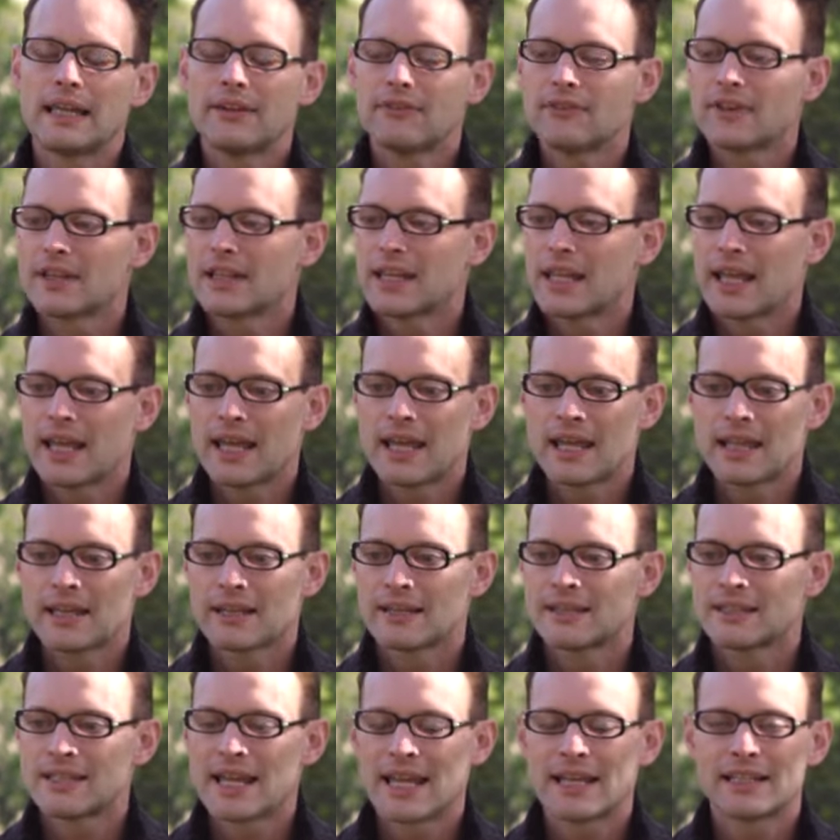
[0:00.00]
even
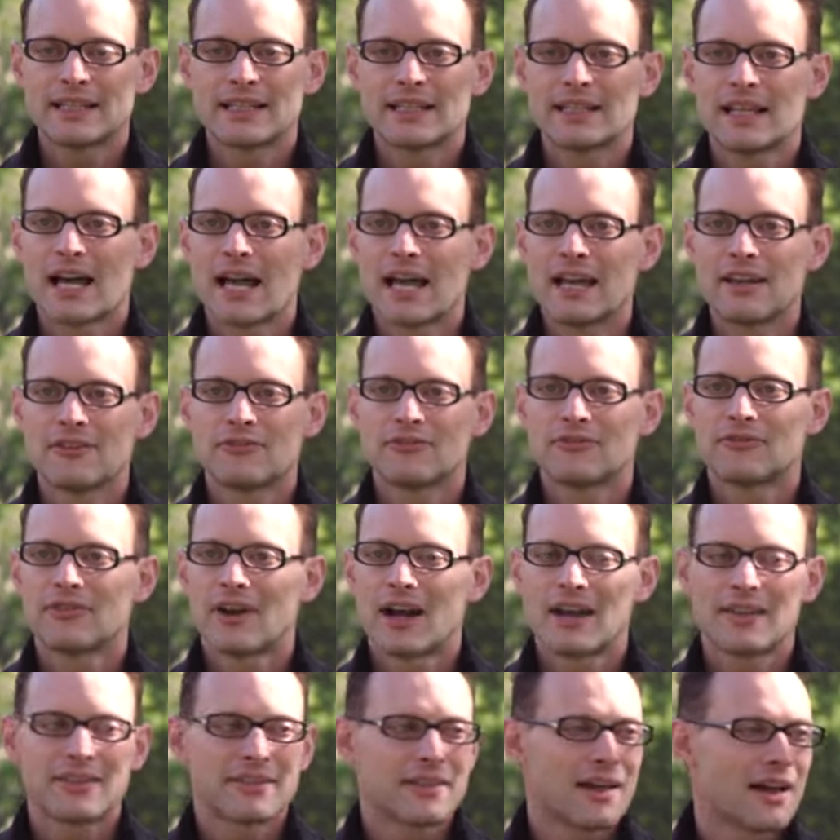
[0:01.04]
in daily life,
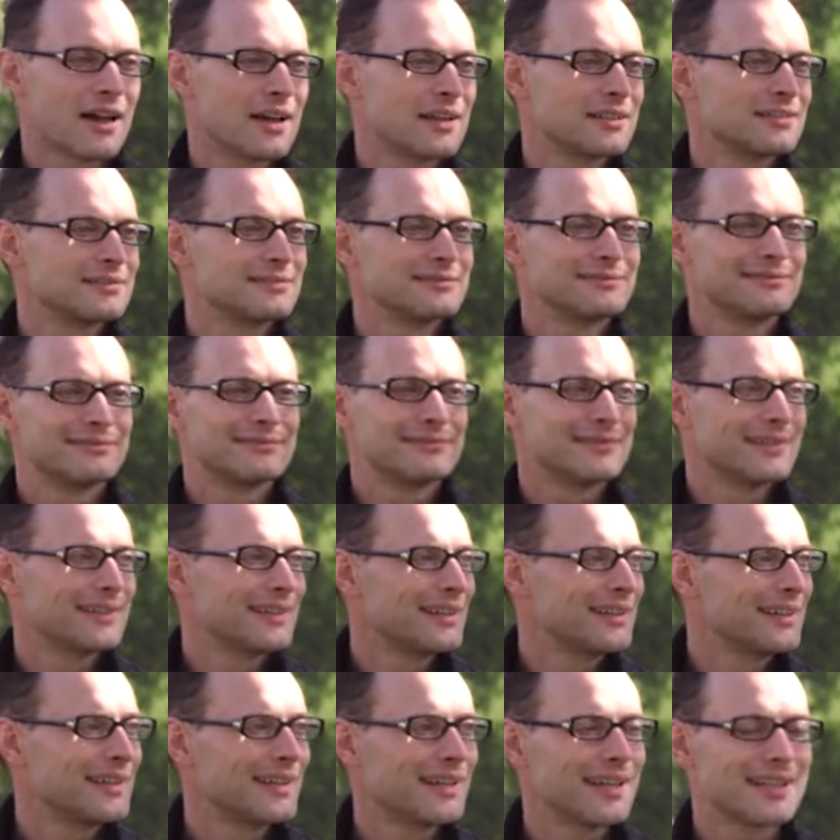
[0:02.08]
I thought,
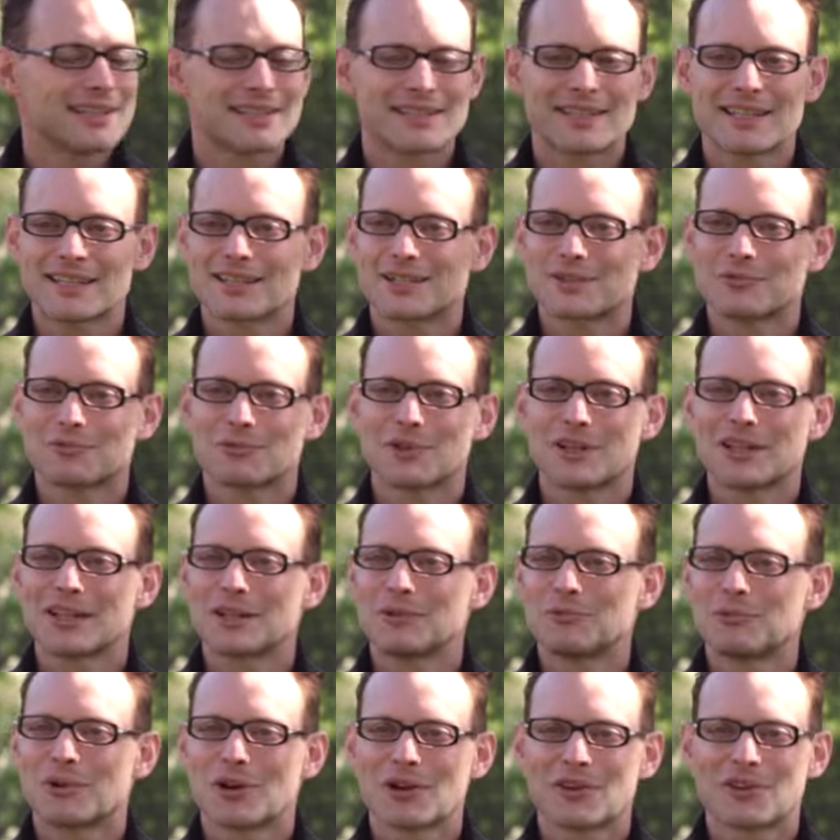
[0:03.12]
is this
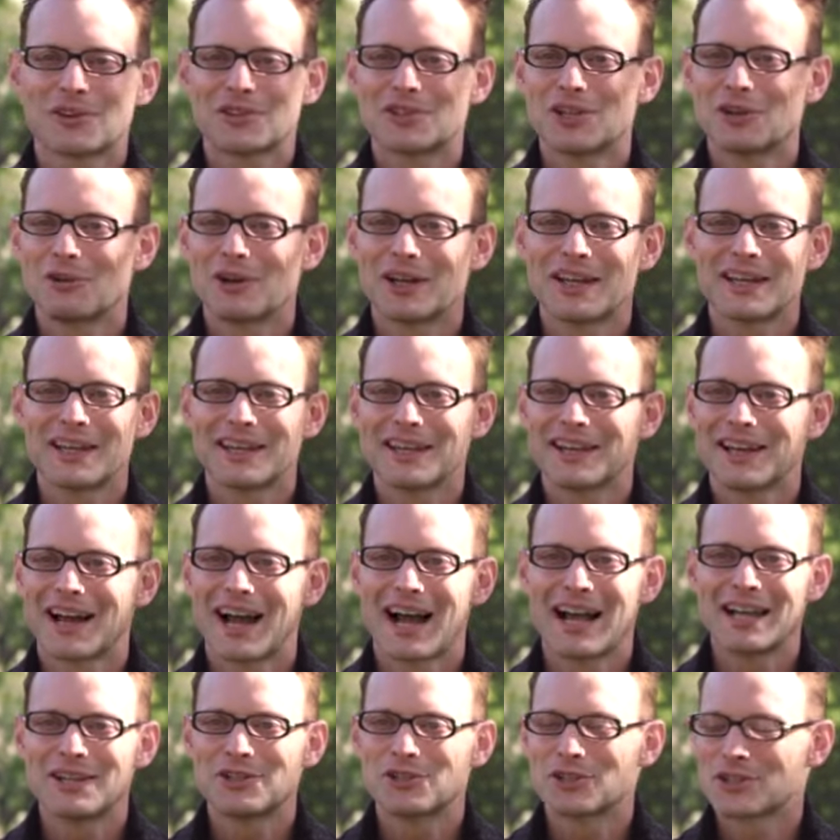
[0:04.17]
really worth doing?
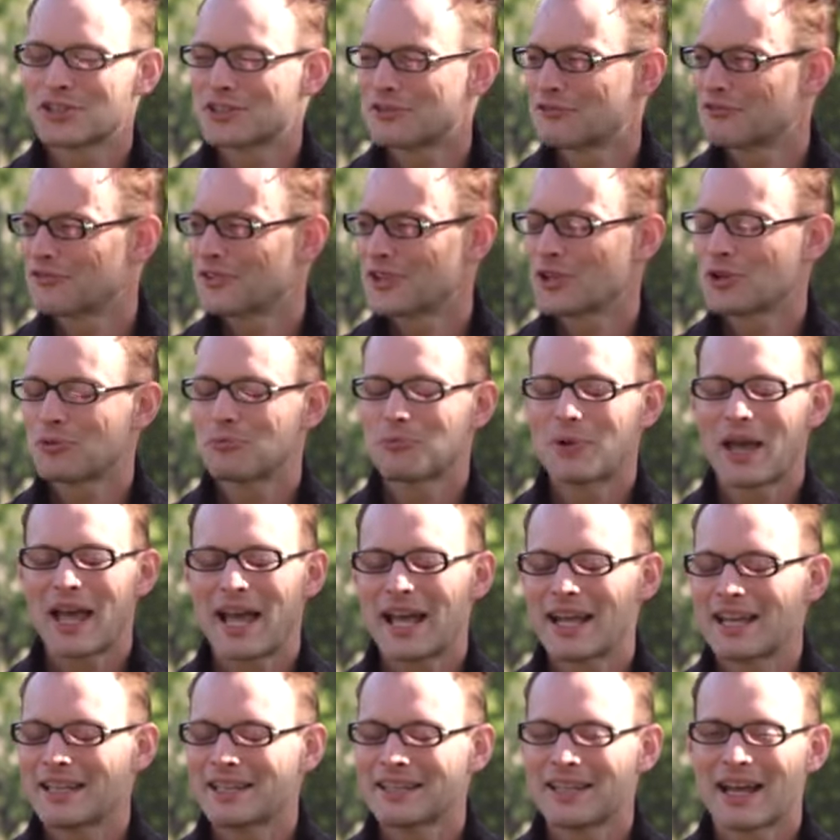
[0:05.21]
I just feel
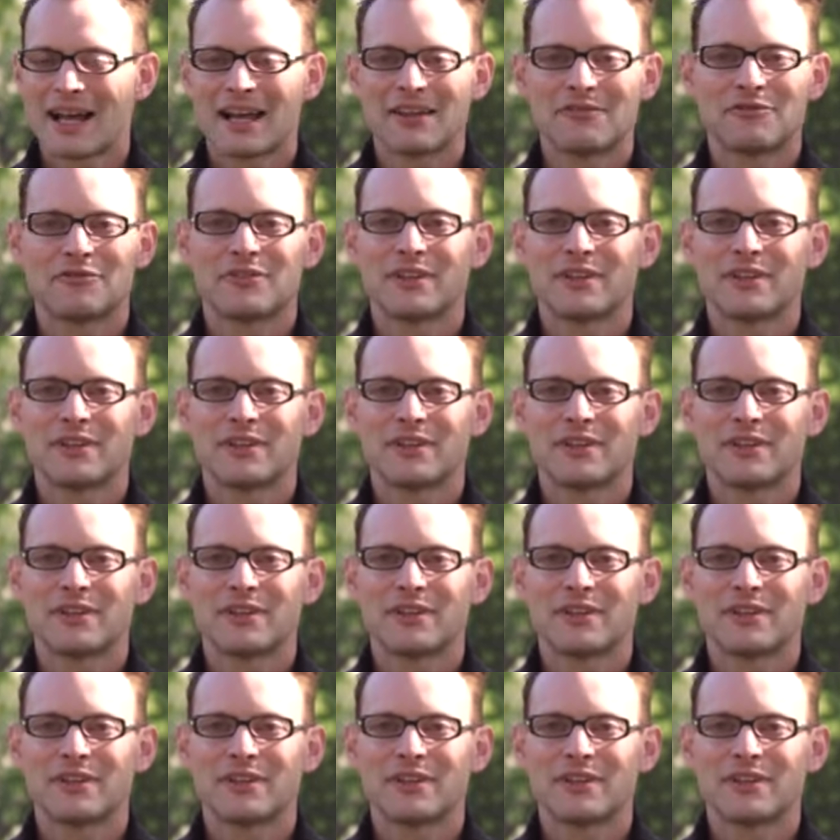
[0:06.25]
pain. I